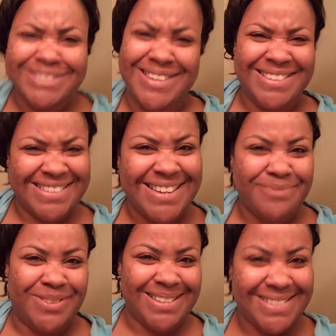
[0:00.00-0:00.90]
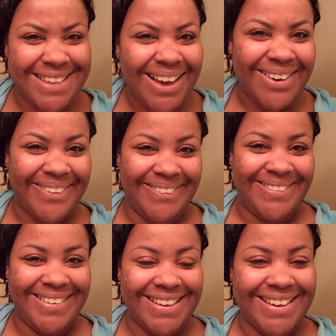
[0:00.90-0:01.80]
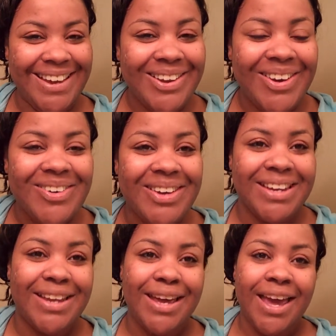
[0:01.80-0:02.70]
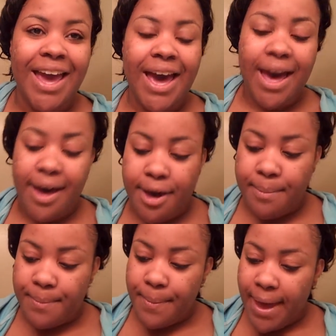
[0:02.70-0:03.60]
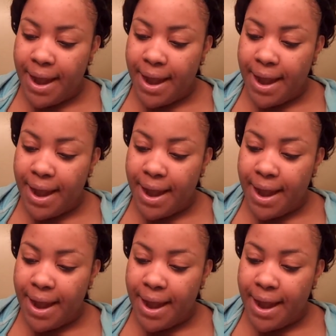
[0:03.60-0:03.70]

let's get up, let's go, you know, and um,